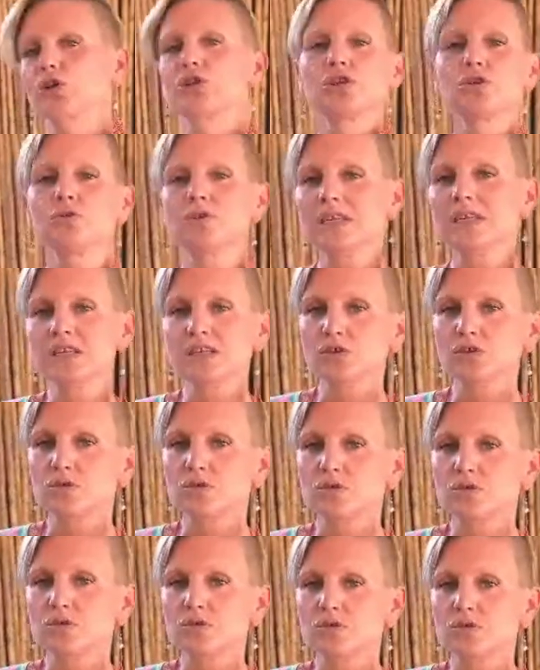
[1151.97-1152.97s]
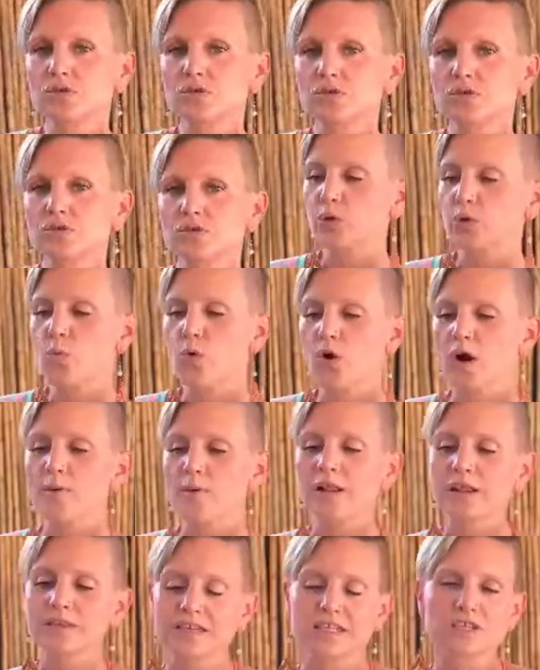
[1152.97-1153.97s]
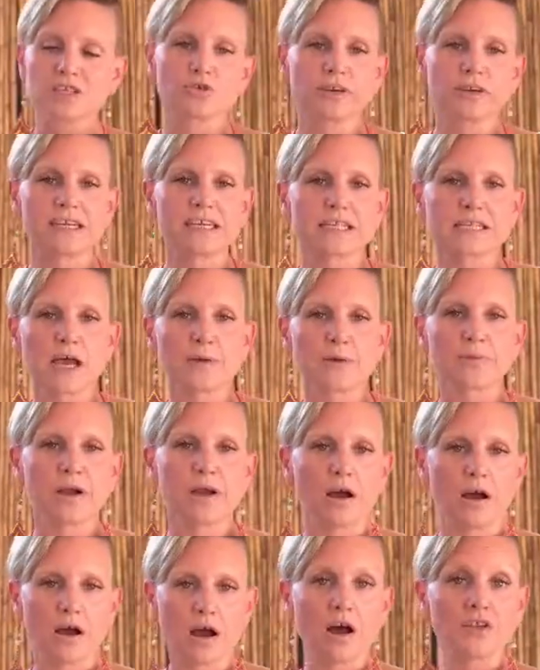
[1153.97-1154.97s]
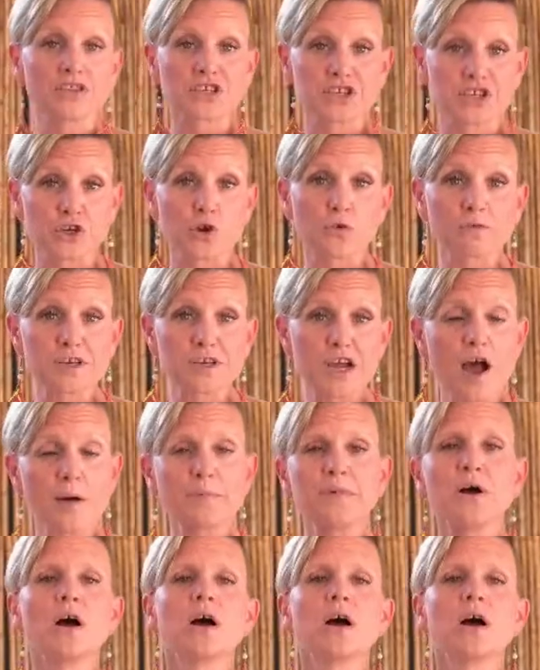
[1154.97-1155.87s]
You don't need to do this in a blender. You could warm all of these ingredients up on the stovetop,